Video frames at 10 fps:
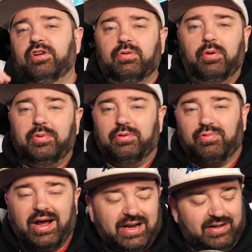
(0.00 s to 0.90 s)
you know we'll be
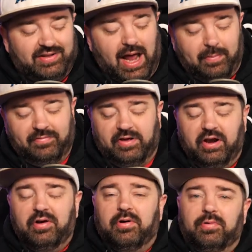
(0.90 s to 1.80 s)
right on top of
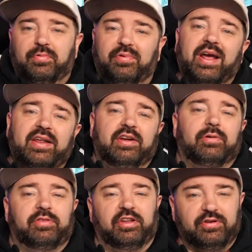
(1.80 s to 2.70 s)
it right
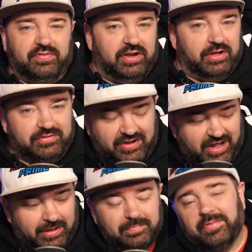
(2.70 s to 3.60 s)
here with a new video
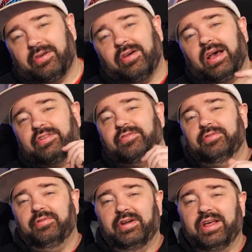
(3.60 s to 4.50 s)
today. Thank you guys for
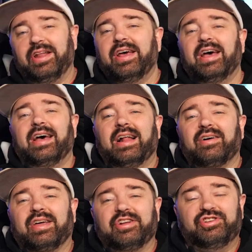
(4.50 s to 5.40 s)
tuning in, and
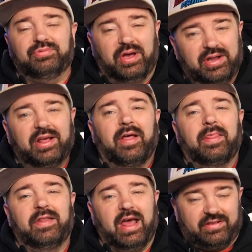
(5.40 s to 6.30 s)
I'll catch you in
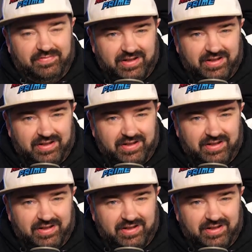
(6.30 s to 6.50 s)
the next